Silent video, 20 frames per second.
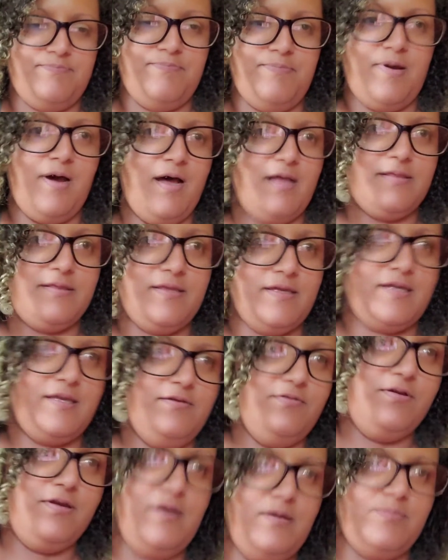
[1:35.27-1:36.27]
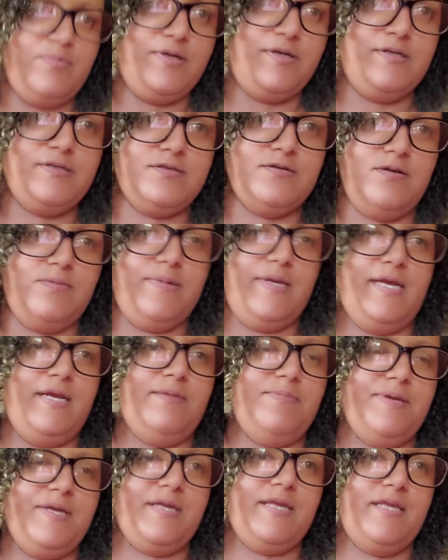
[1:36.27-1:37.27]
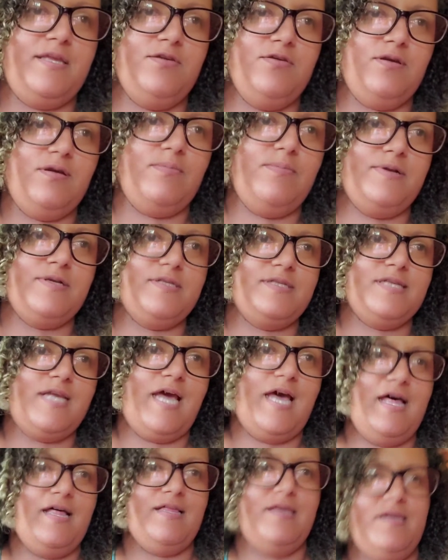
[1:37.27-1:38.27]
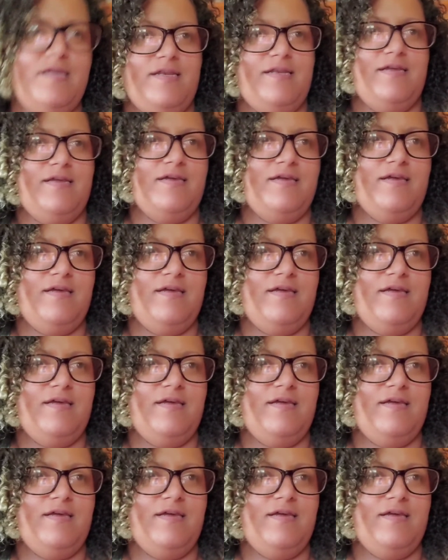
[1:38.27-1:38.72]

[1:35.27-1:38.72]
bought the cucumbers or made a big cucumber salad